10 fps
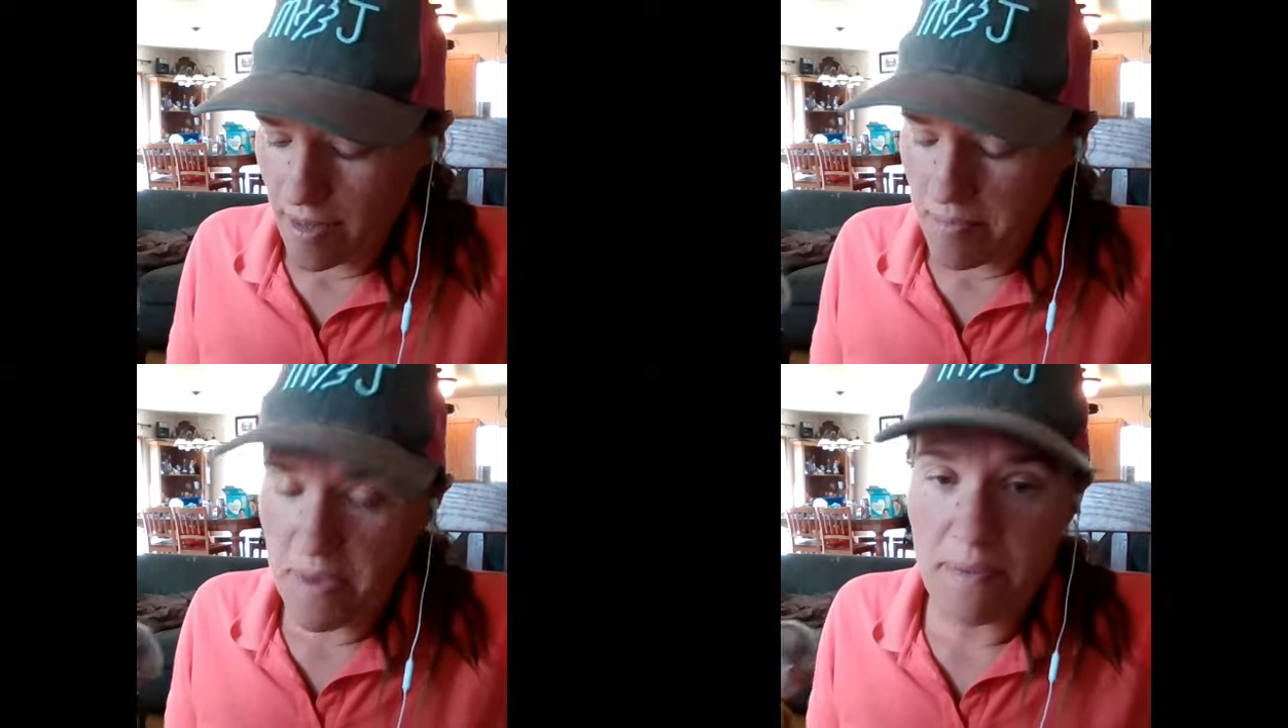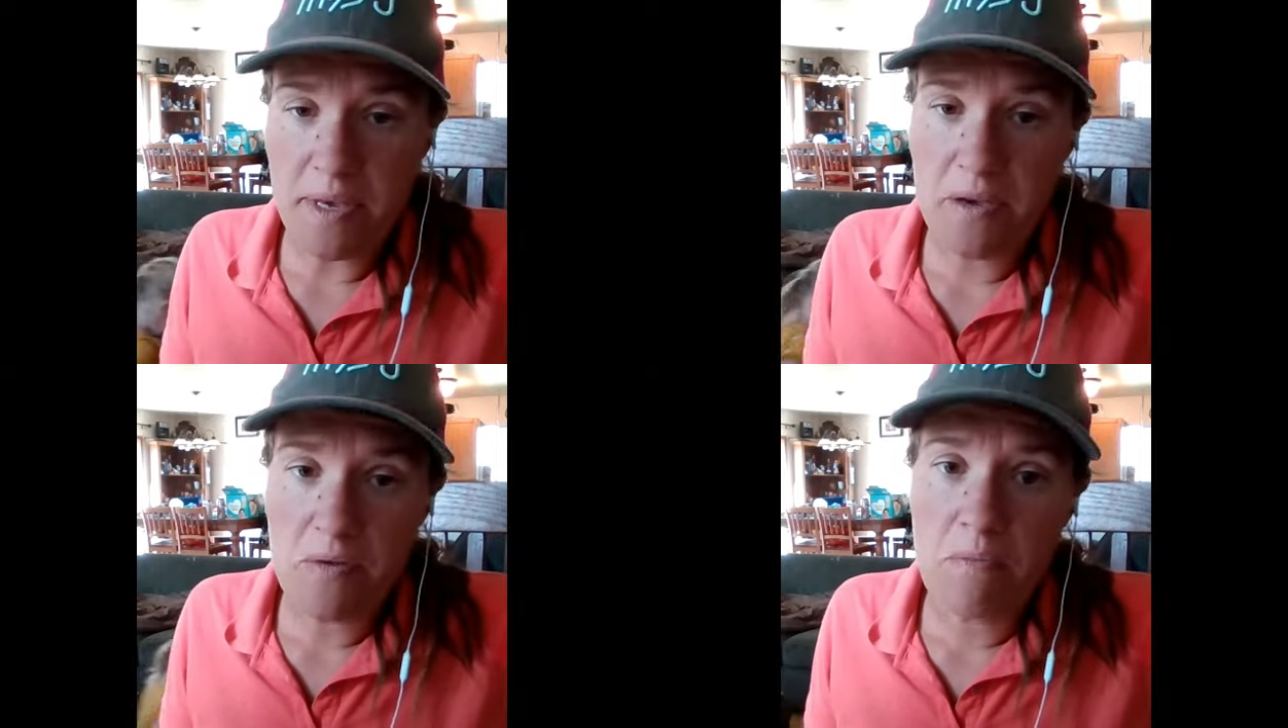Maybe
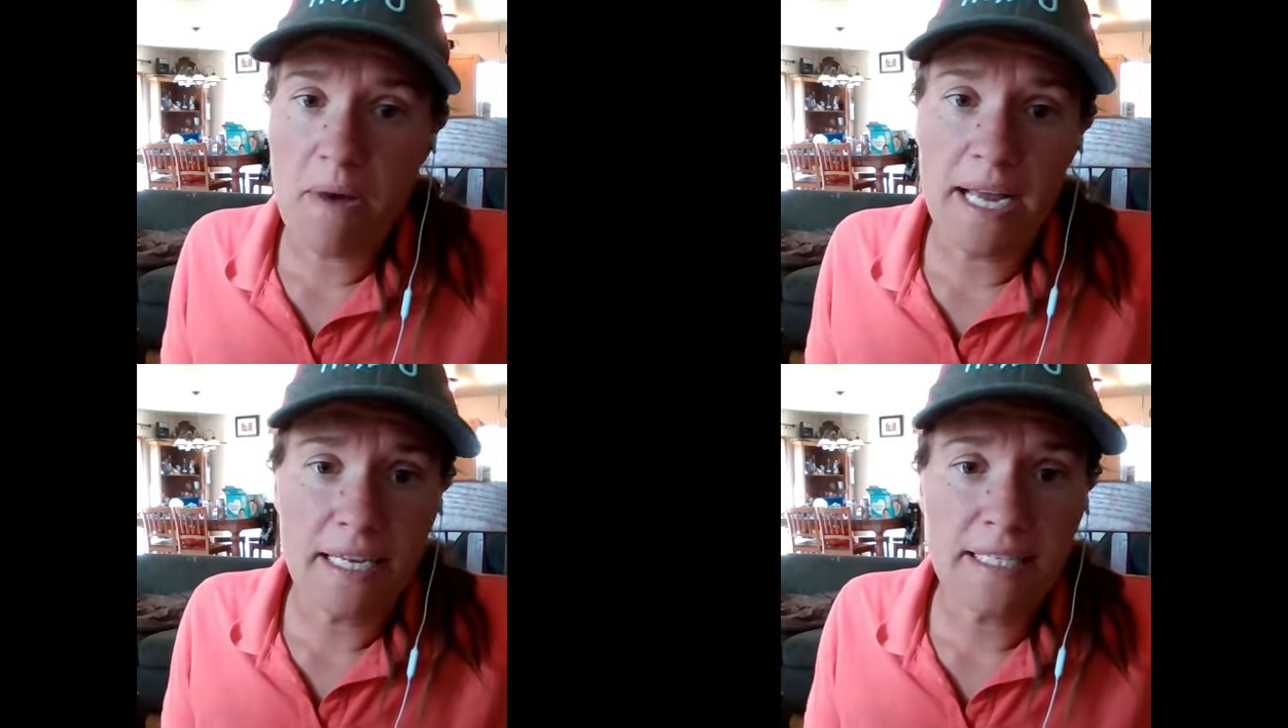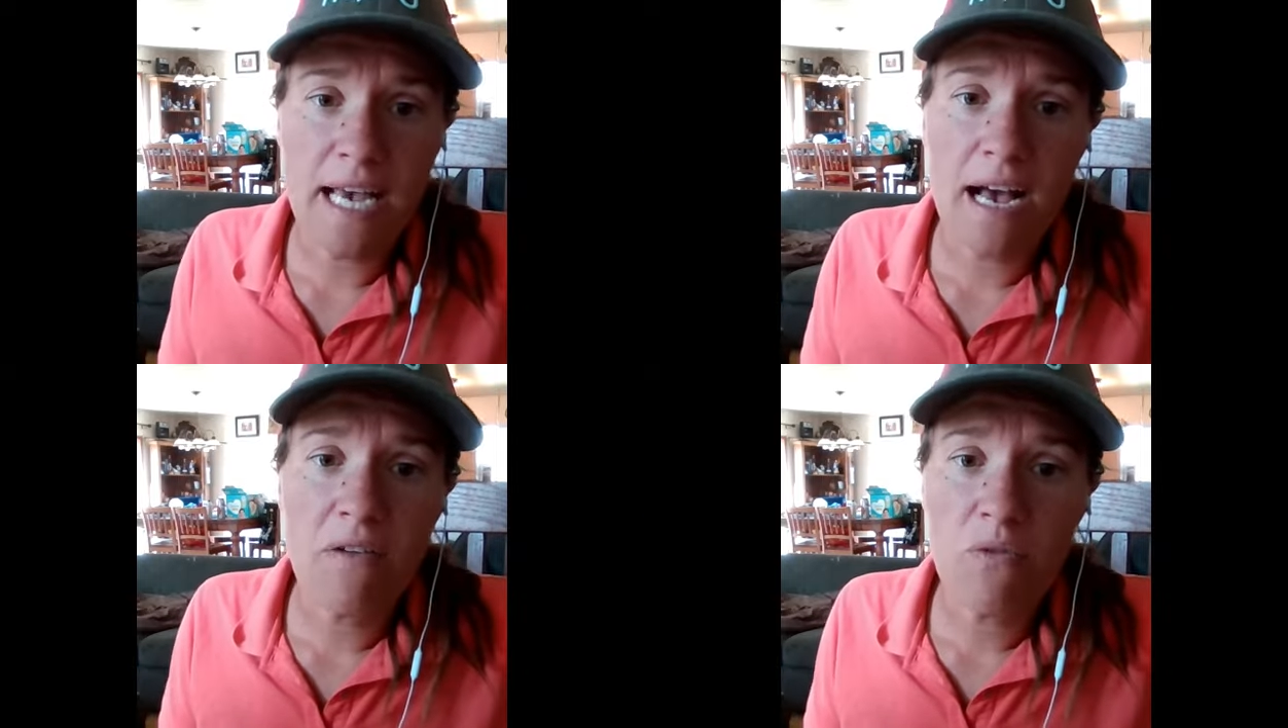you minus
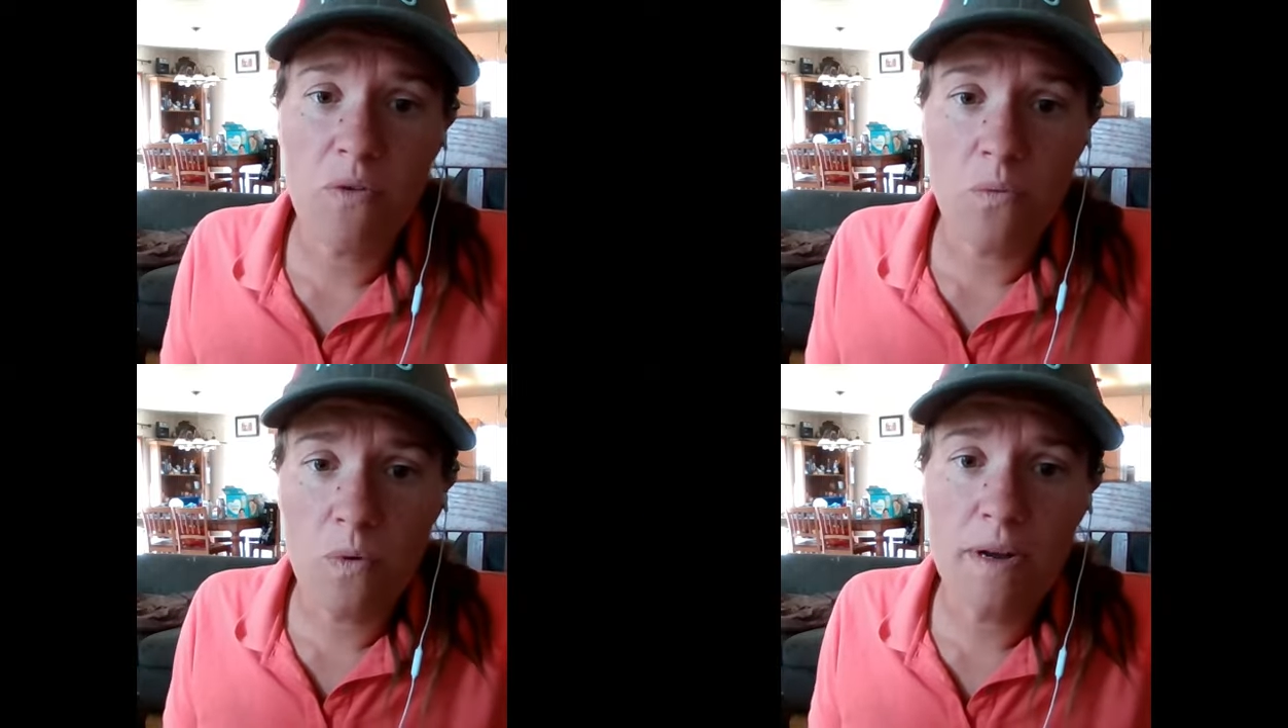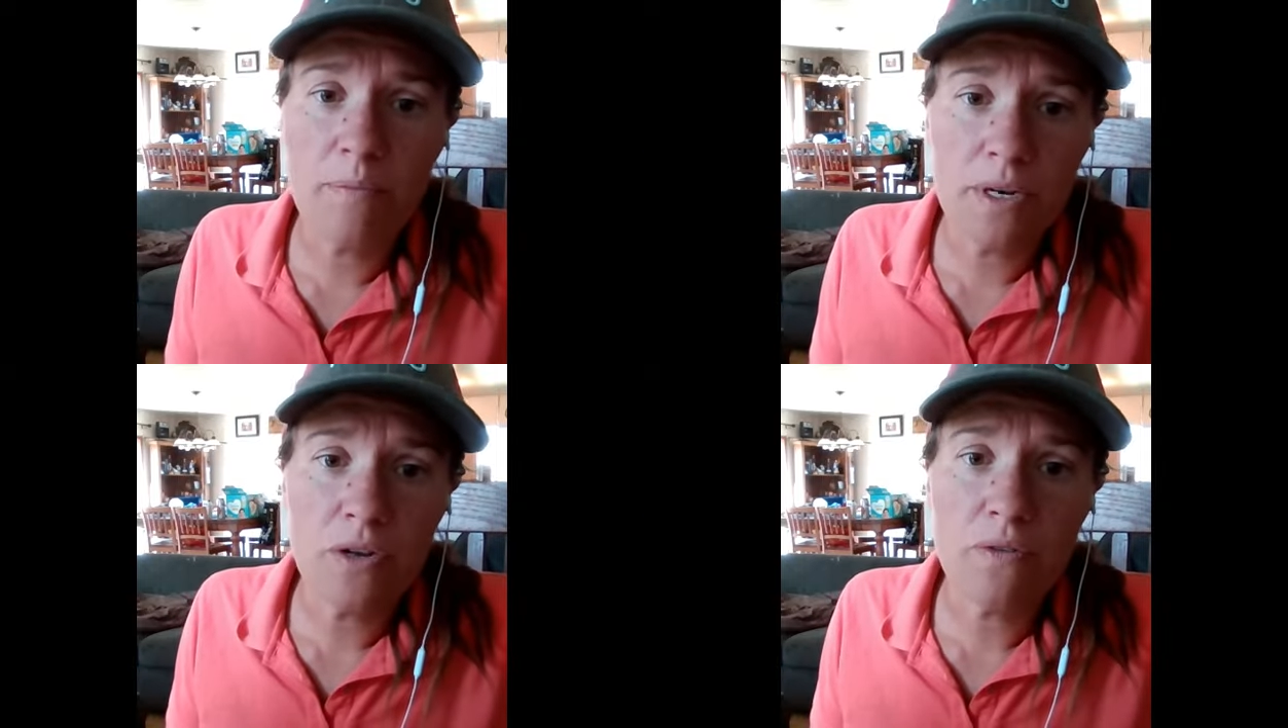half one
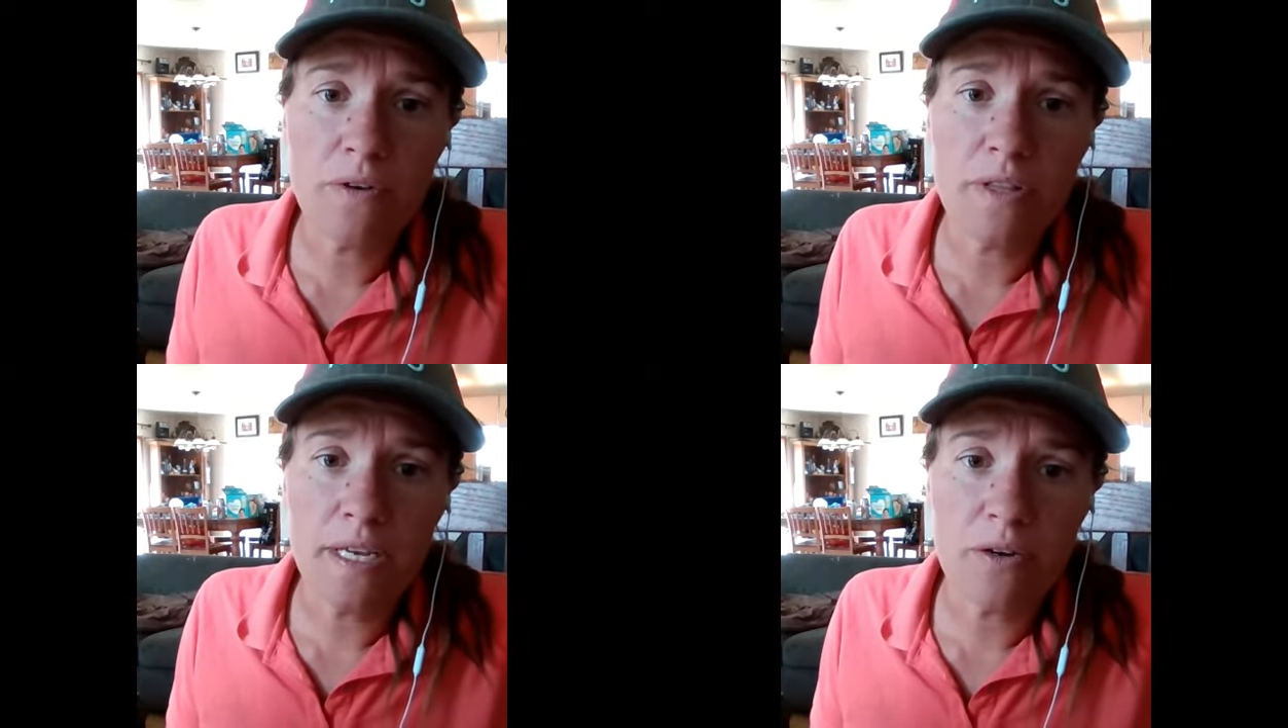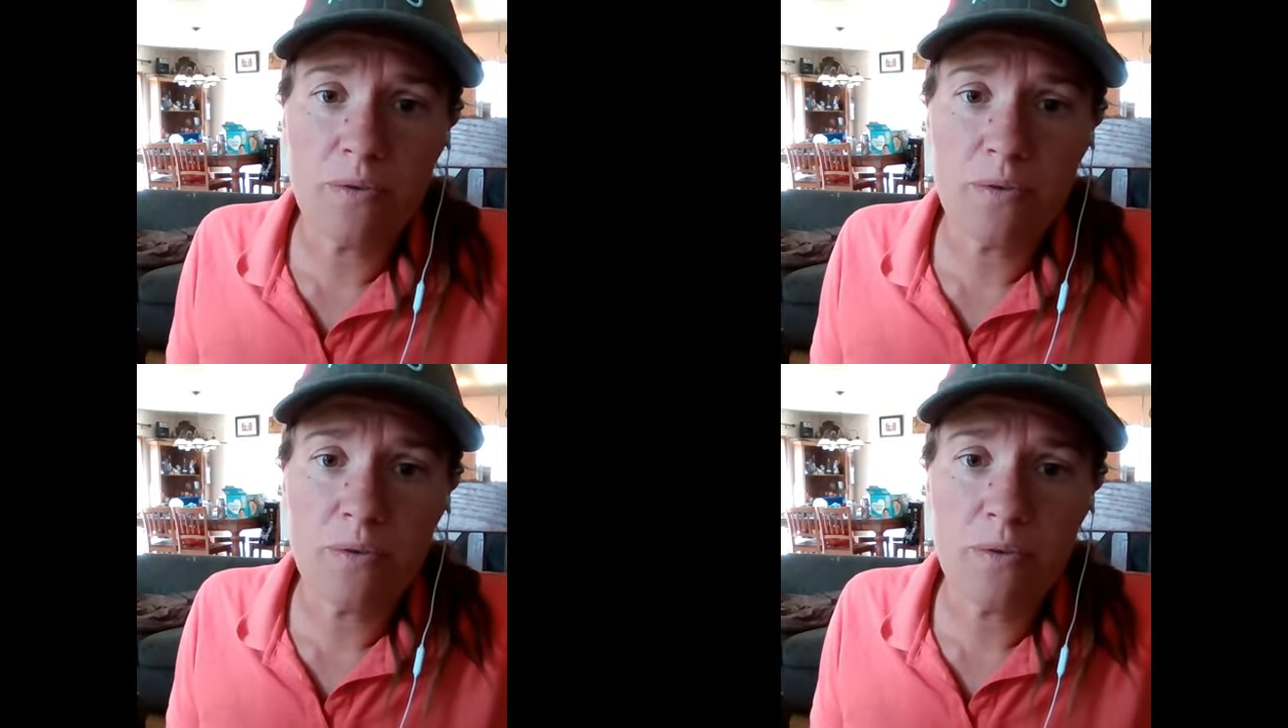maneuver that you're